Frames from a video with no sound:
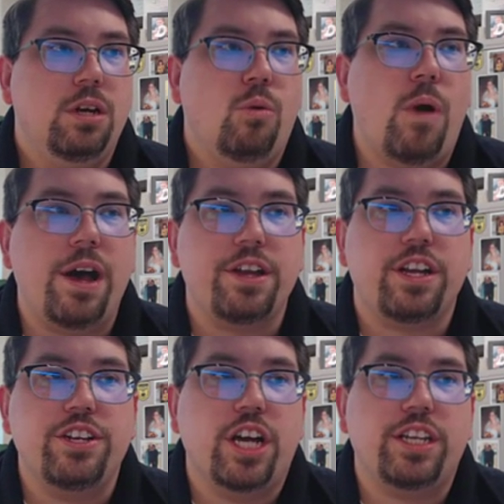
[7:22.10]
While you're
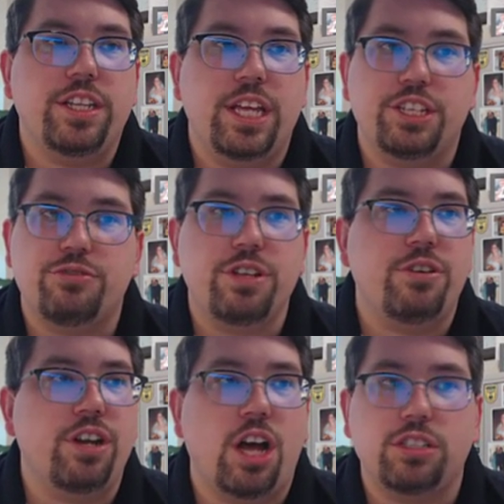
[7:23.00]
conducting the history, you
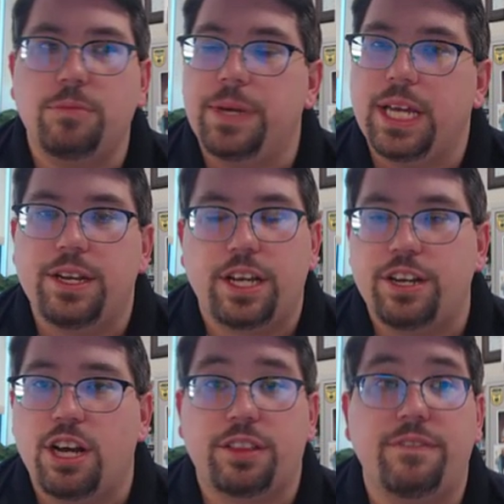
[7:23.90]
can also begin to
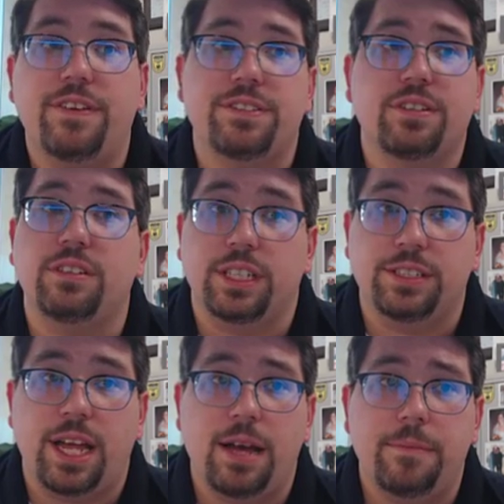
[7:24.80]
conduct the physical
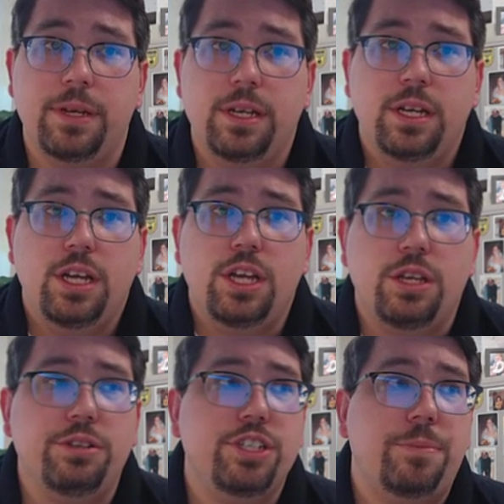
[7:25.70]
exam.
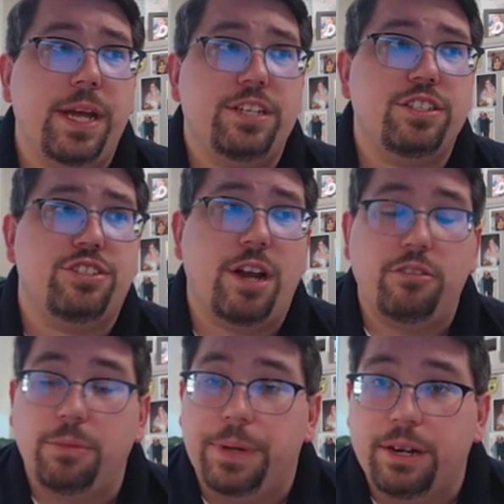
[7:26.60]
Use your patient's
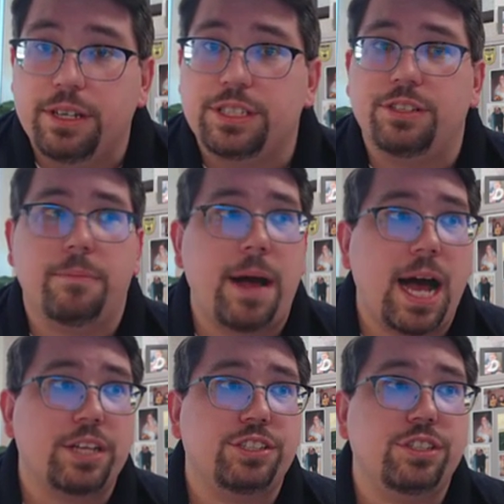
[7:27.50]
general appearance and their
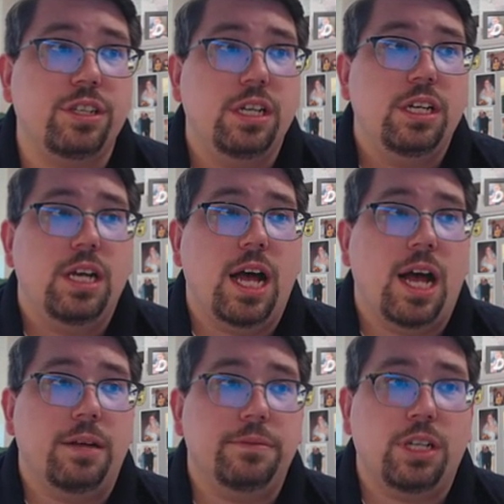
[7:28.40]
posture
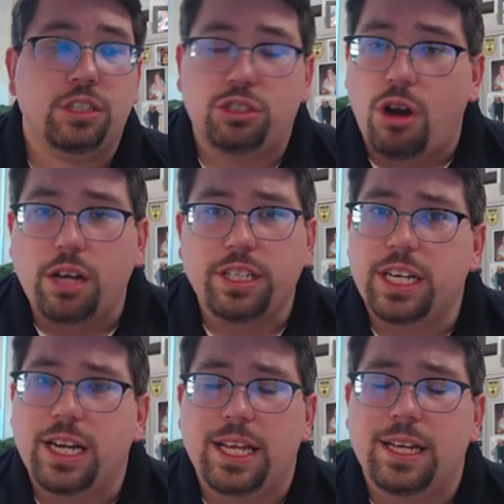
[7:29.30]
uh, are strongly
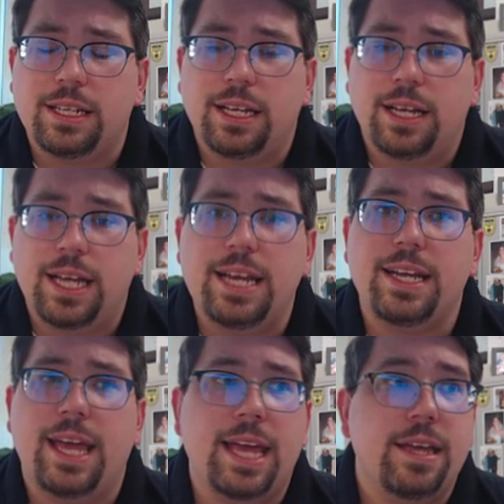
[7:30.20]
going to uh, uh,
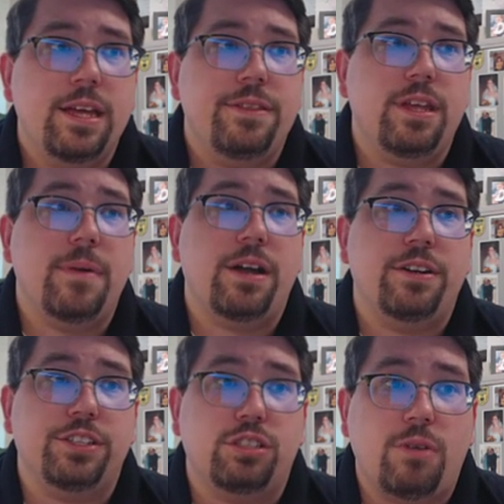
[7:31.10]
indicate the amount
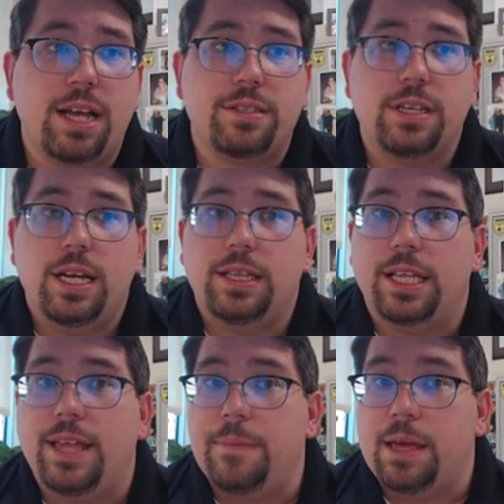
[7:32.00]
of distress
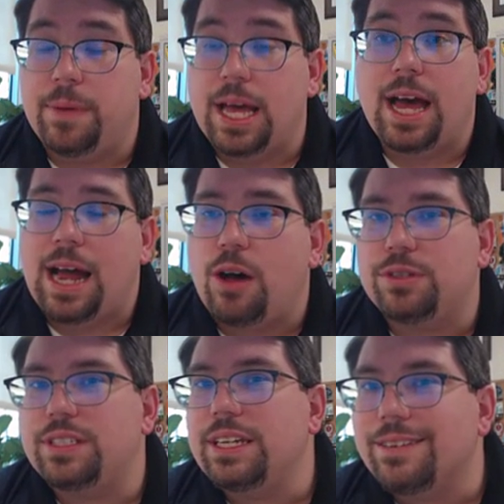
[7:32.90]
that they may be on, how
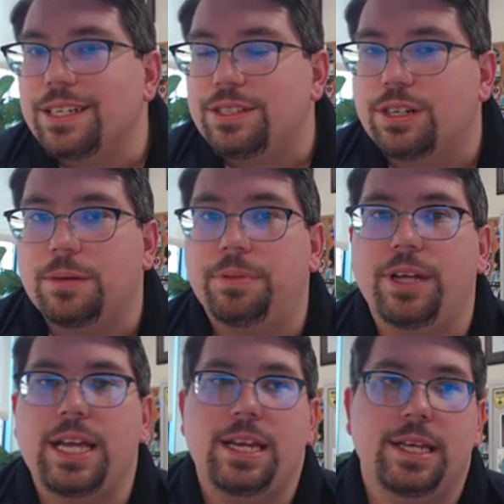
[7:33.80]
serious their
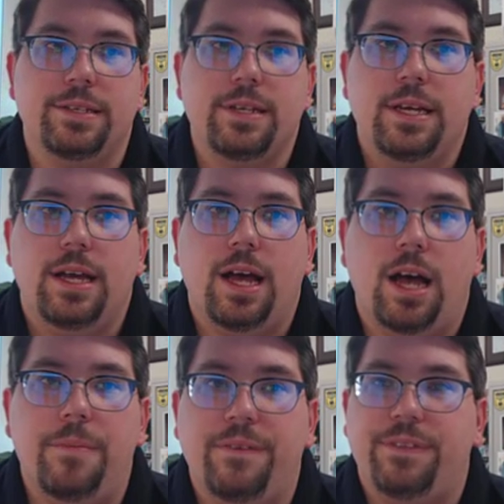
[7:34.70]
complaint is.
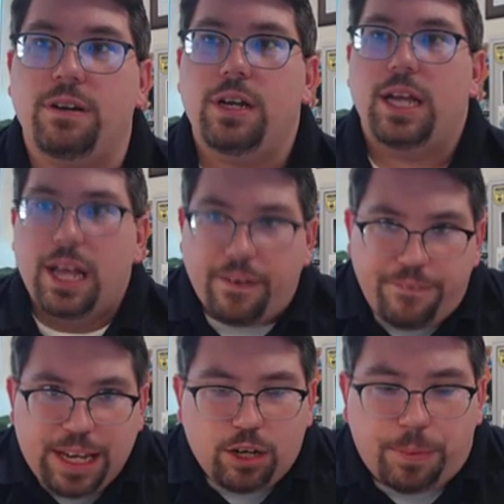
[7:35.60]
Um, if they're in a
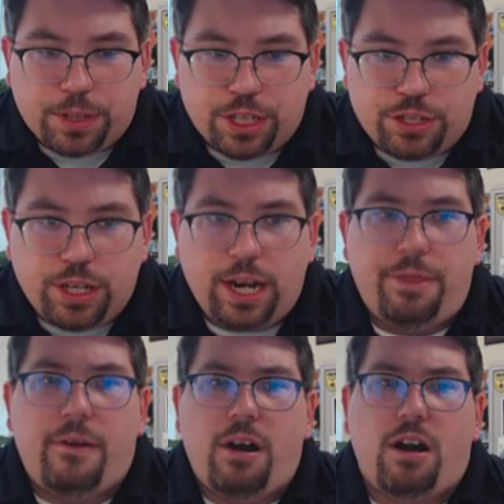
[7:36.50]
fetal position
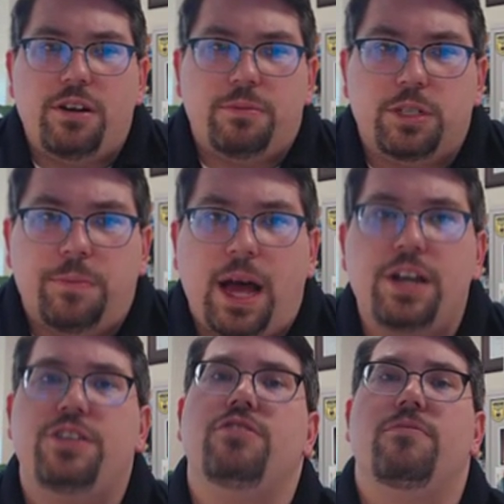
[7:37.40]
and they're hard to
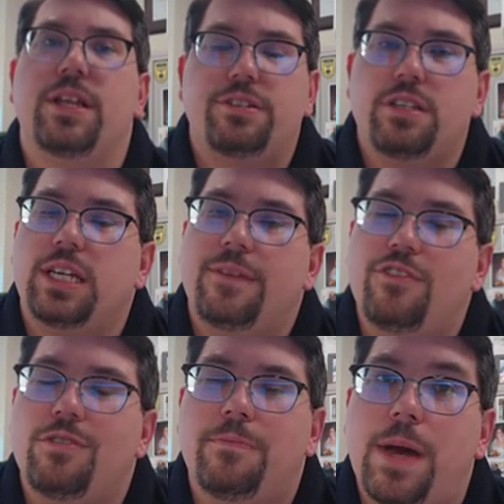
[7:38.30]
respond to, you, that's going to give
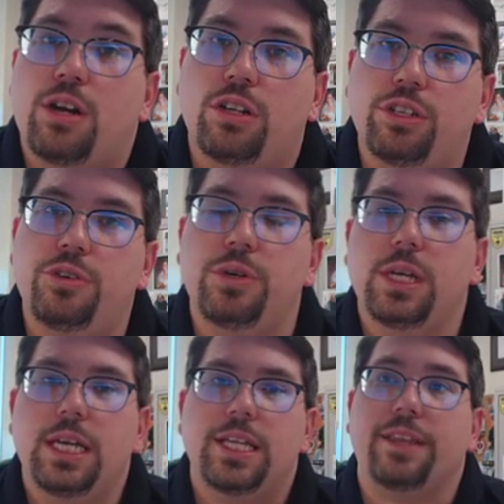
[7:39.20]
you a better clue
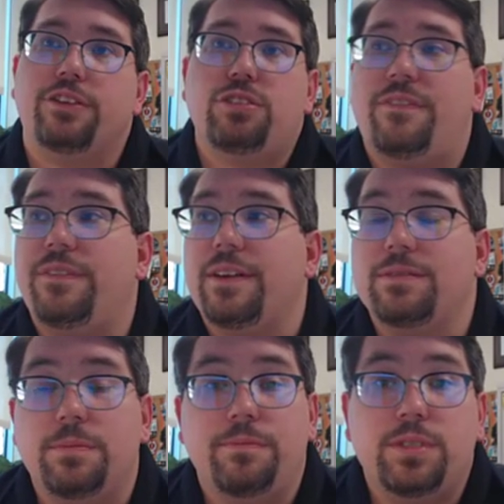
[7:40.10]
that they're suffering
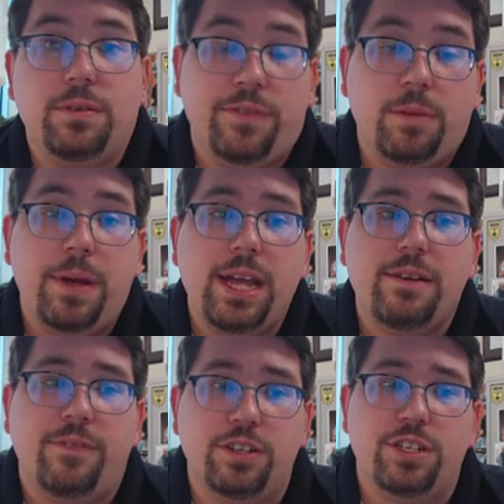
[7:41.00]
some severe
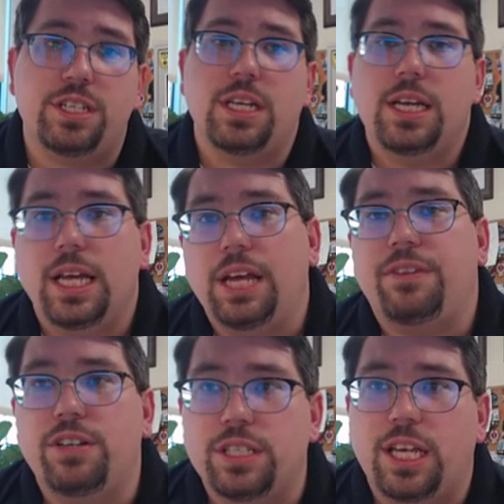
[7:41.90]
pain versus if
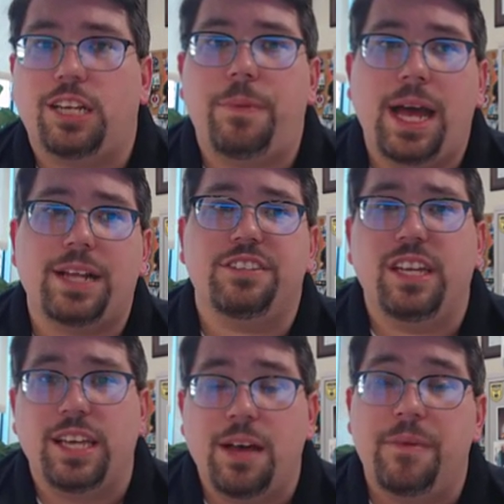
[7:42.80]
they're just kicked back and
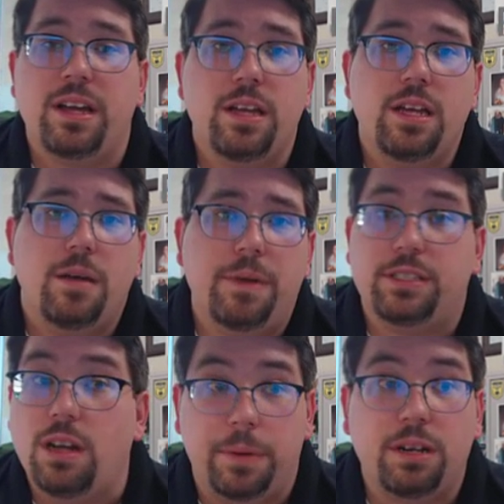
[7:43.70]
saying, yeah, my, my
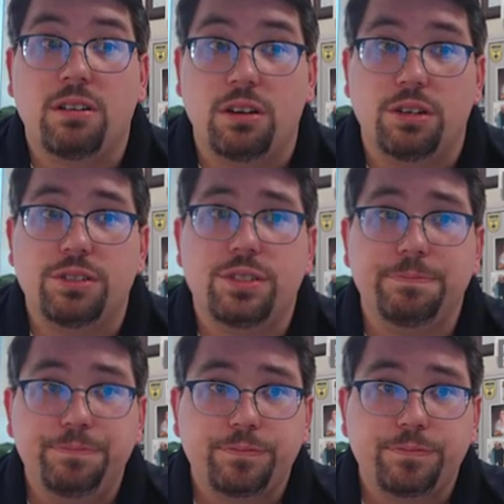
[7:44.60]
stomach hurts.